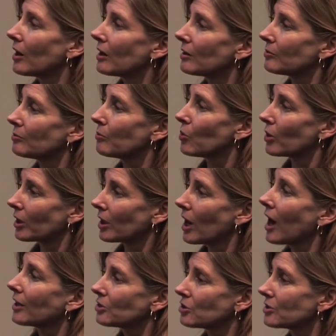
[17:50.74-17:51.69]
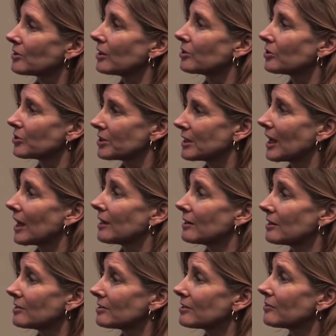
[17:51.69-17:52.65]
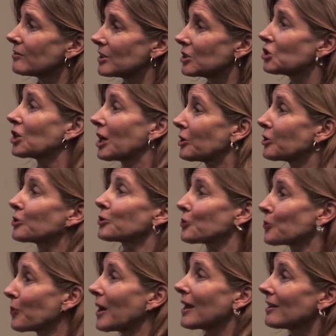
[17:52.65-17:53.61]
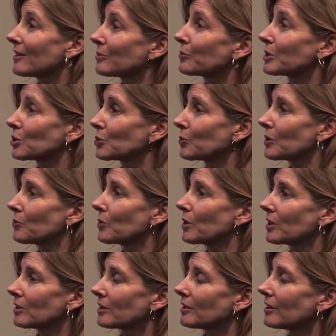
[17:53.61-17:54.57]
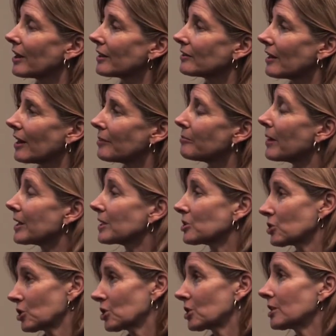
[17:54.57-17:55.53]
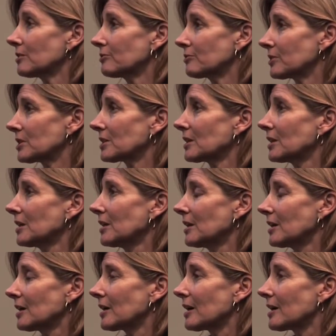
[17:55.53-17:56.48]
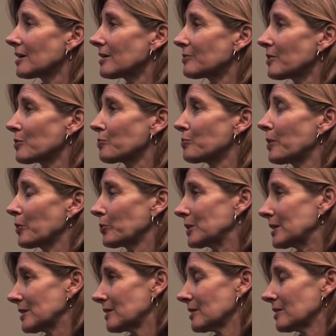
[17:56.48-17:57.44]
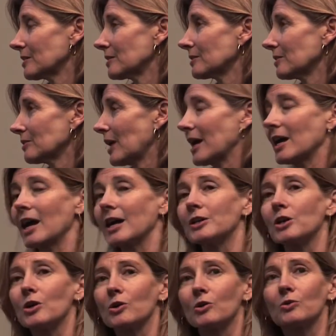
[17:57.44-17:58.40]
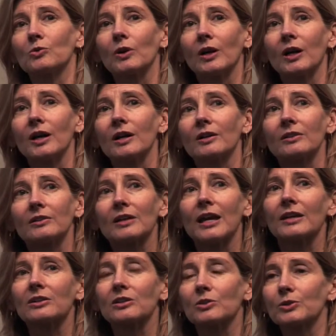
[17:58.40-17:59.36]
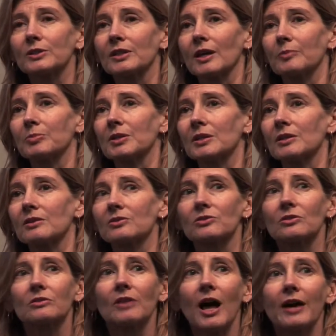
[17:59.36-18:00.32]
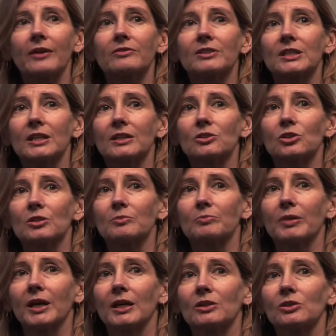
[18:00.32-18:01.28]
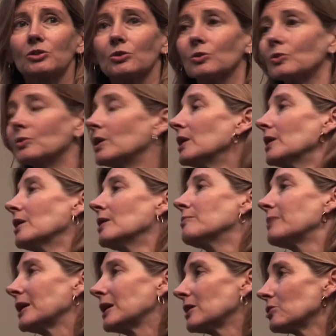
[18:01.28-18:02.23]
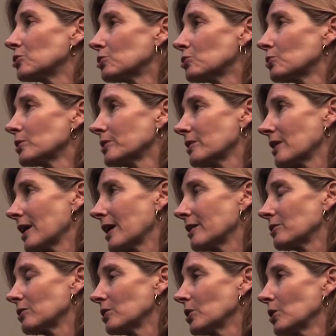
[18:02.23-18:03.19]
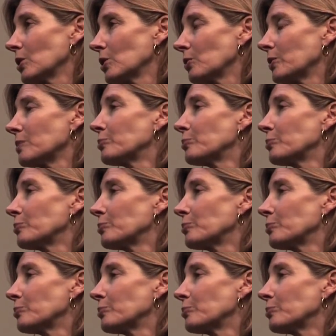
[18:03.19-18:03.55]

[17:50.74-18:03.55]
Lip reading: more conscious understandings of the gendered way in which we work, that might shift. But we still, I know at USIP there's a lot of attention paid to making sure that we